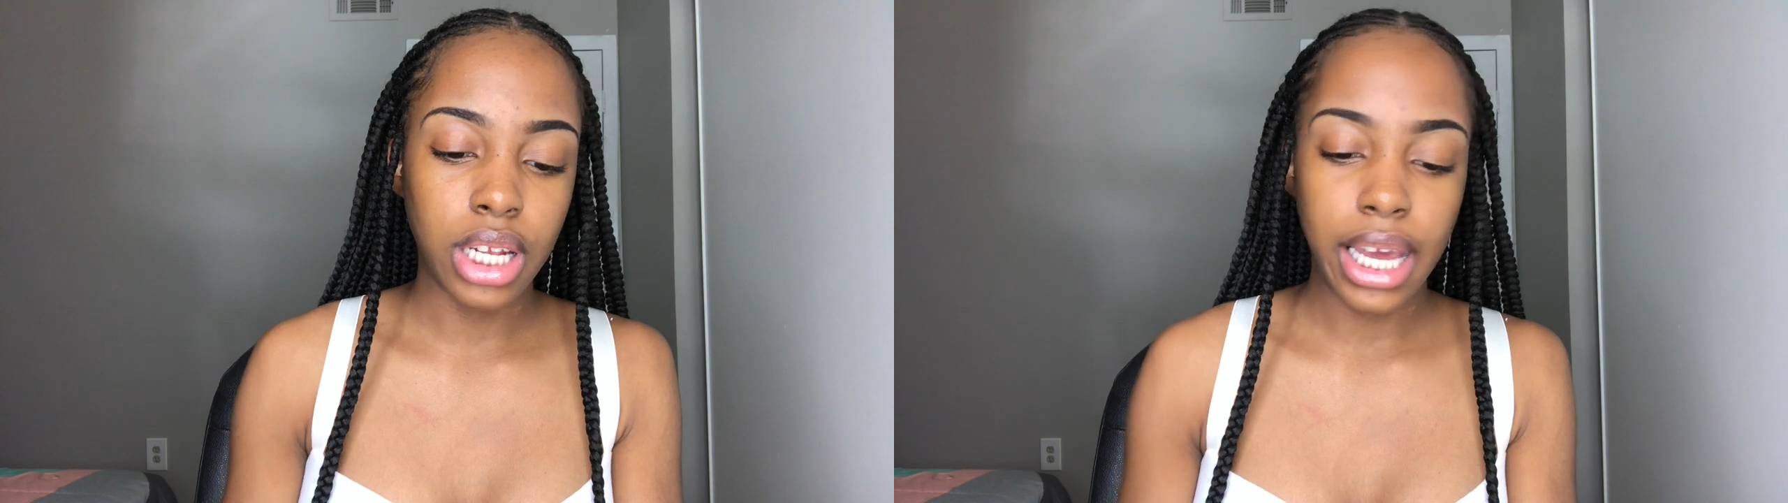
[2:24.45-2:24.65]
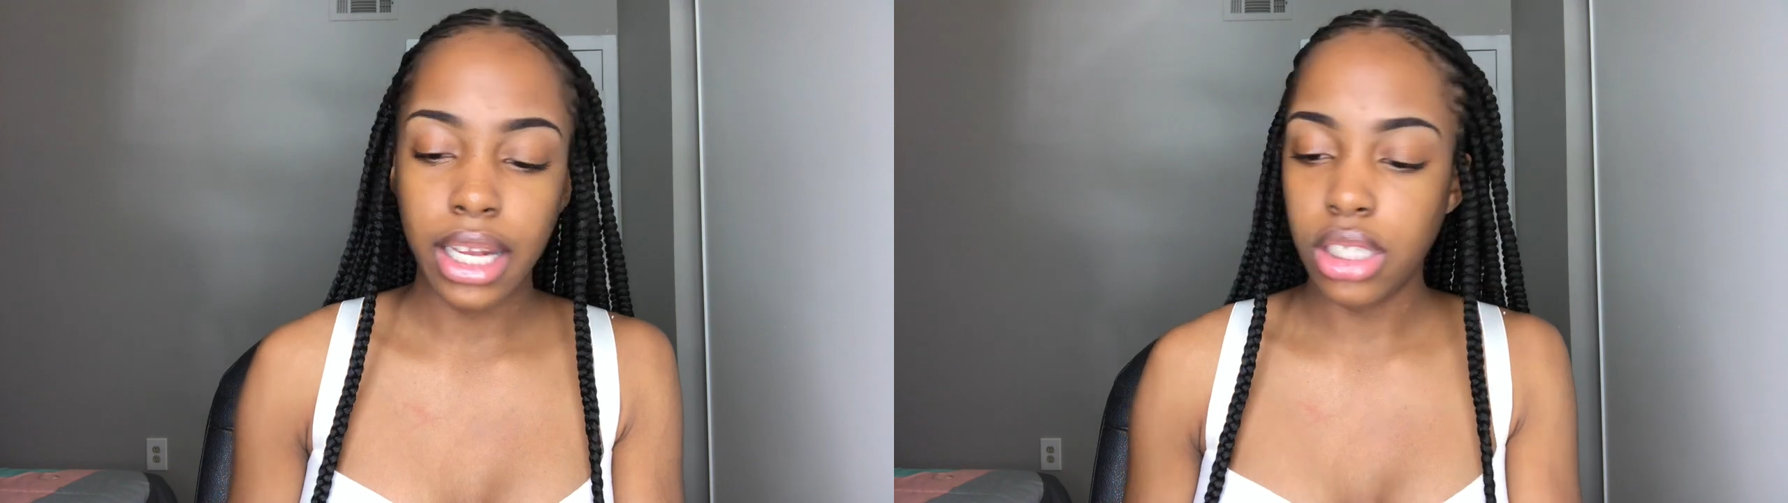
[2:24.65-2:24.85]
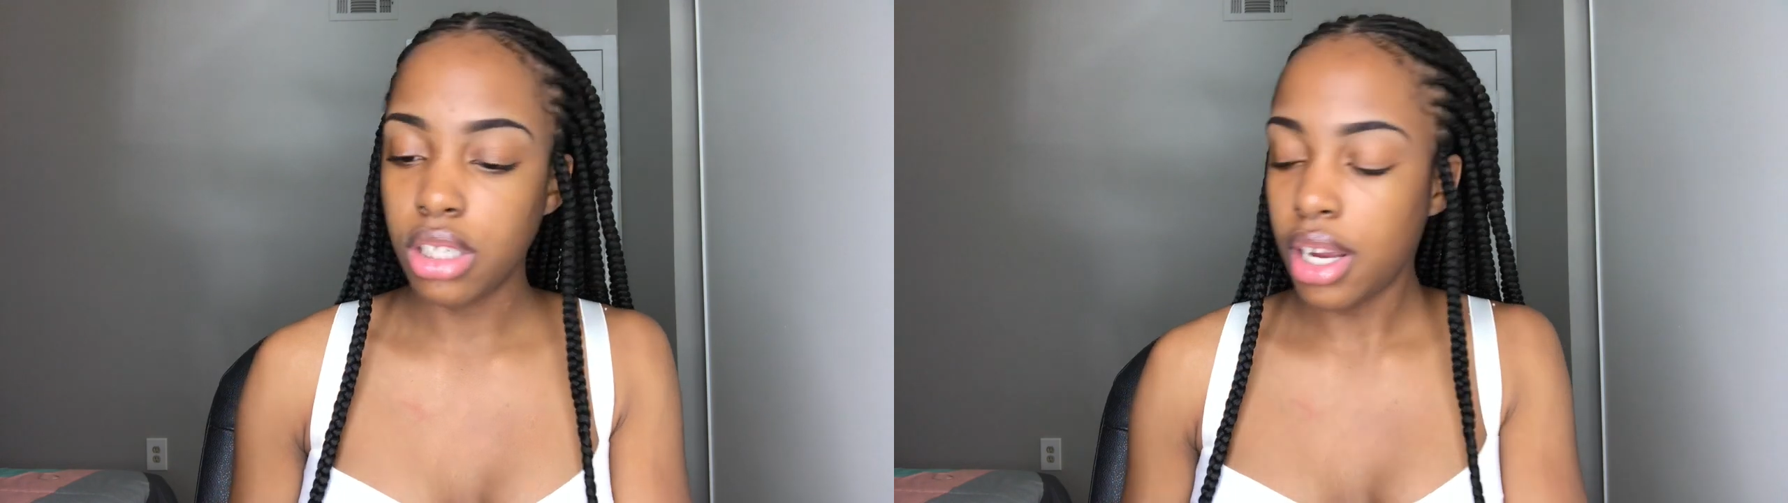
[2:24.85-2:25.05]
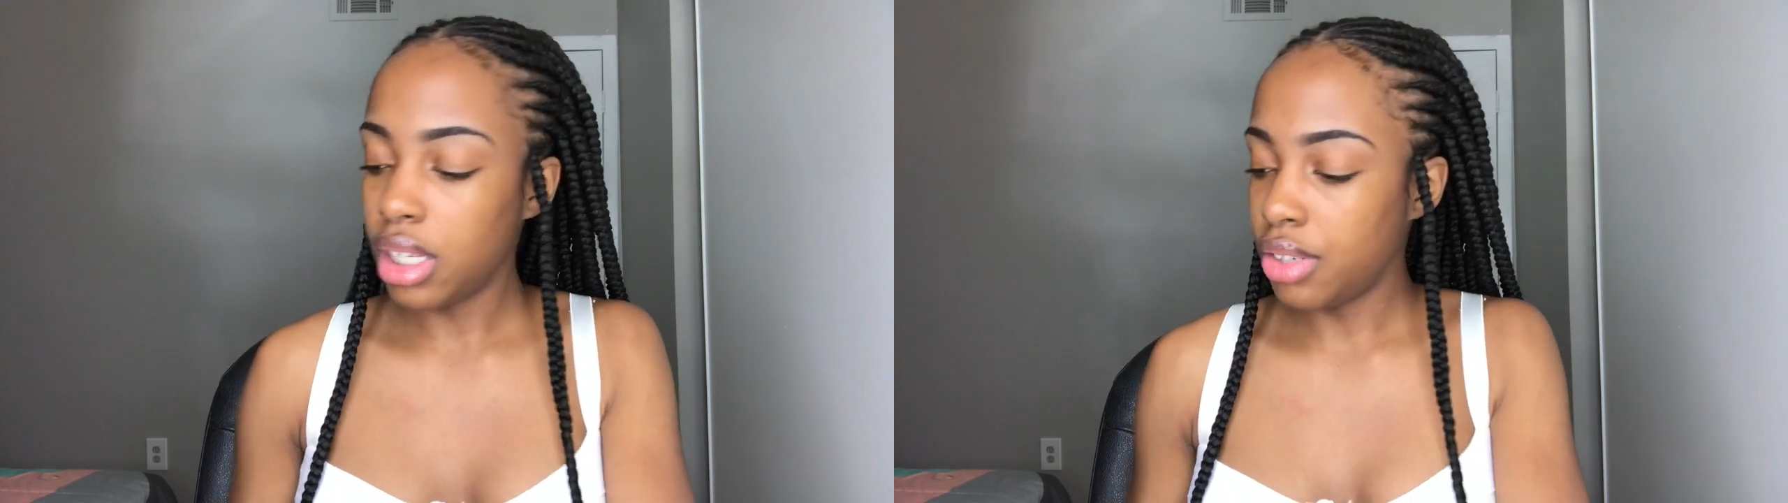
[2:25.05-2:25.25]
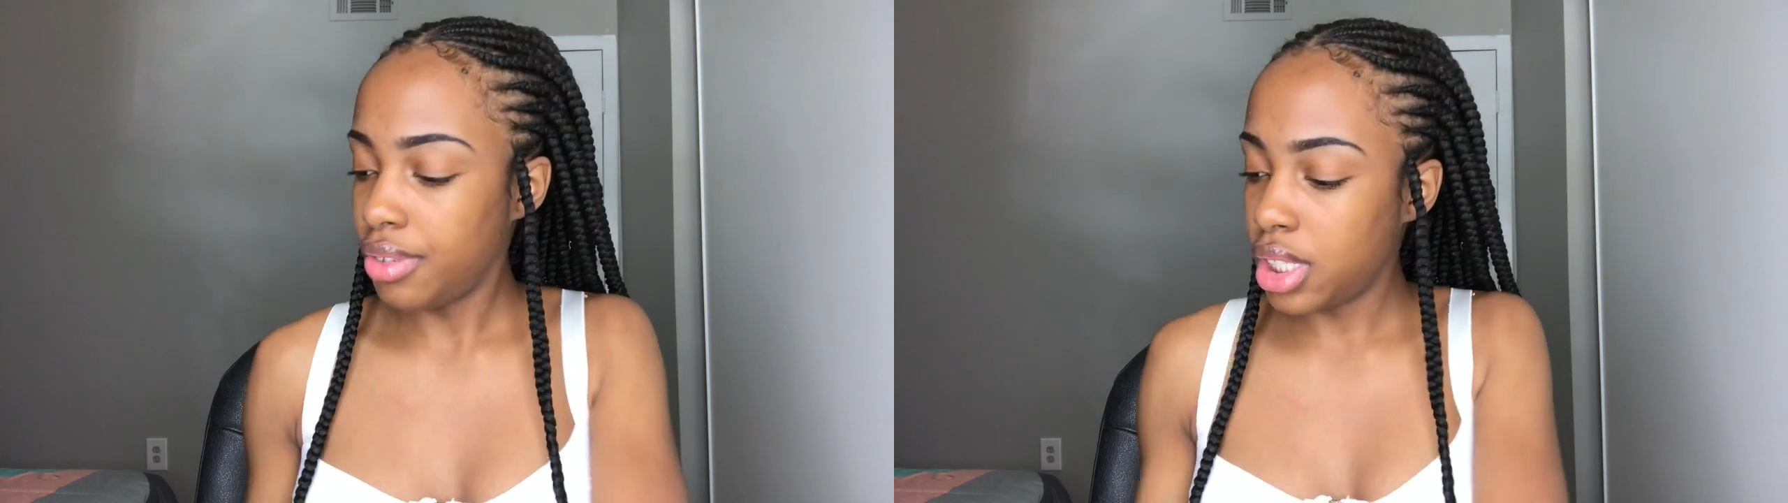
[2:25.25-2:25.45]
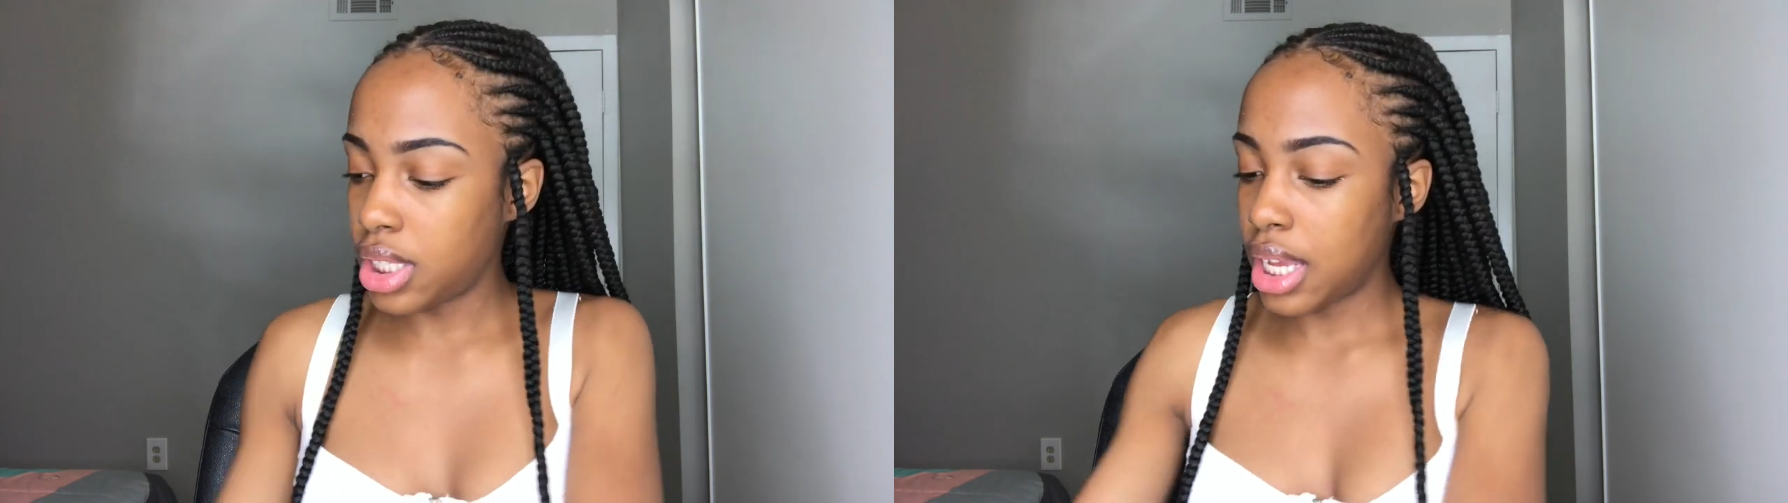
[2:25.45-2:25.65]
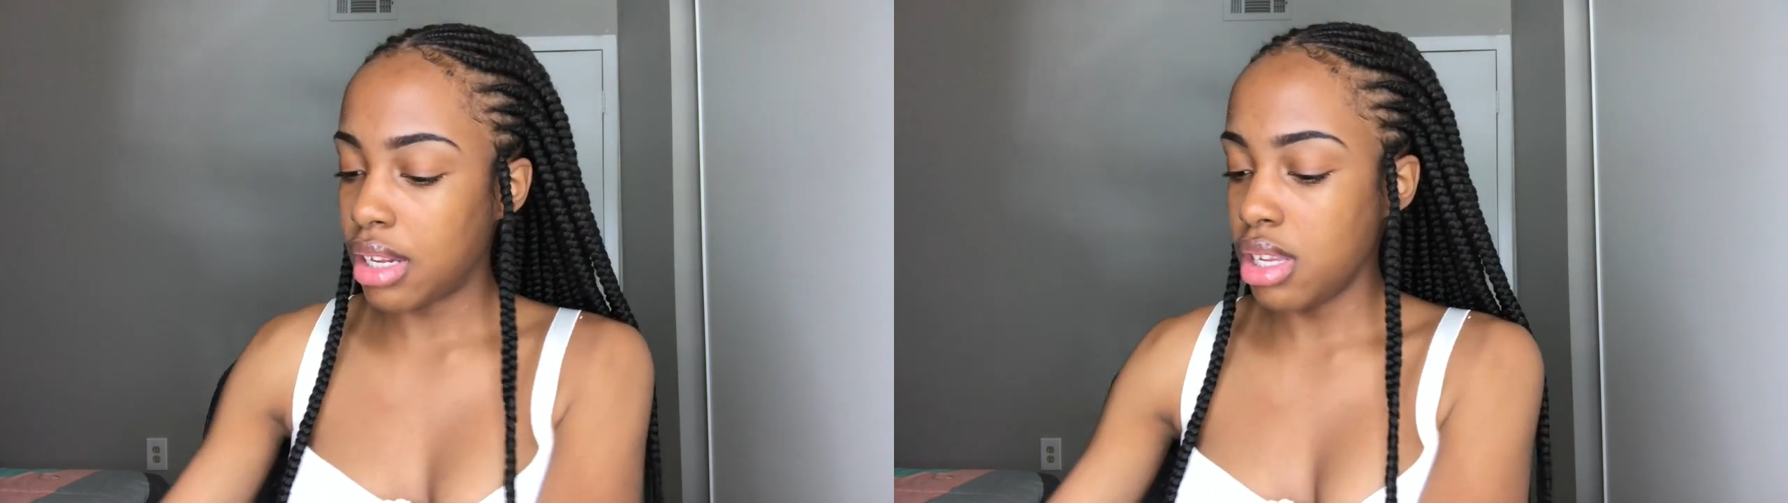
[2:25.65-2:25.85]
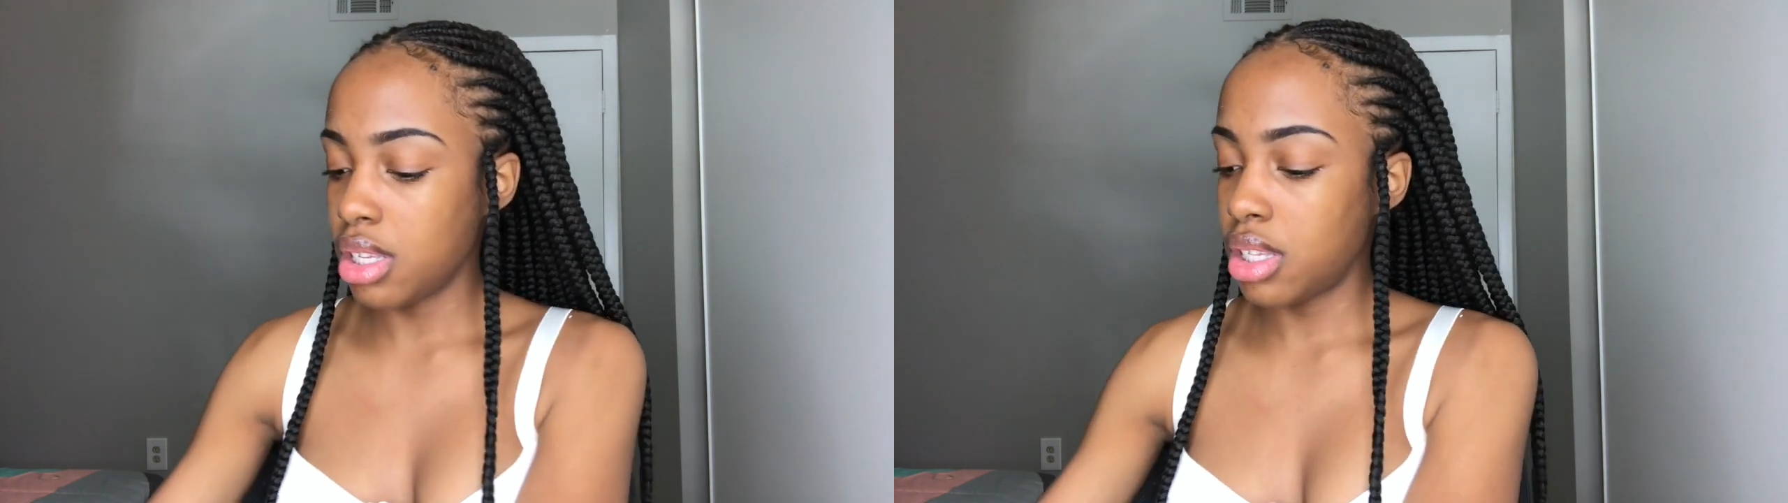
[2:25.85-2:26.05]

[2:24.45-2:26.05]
Like, literally the Real Technique